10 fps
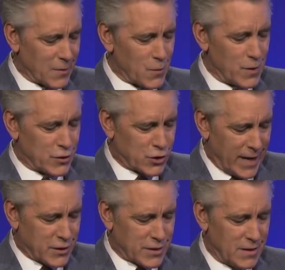
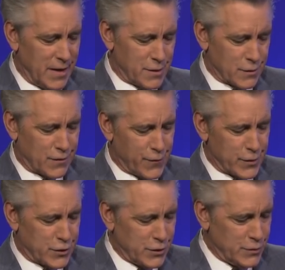rejection letters for
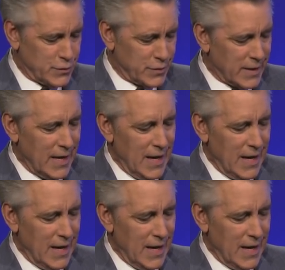Dune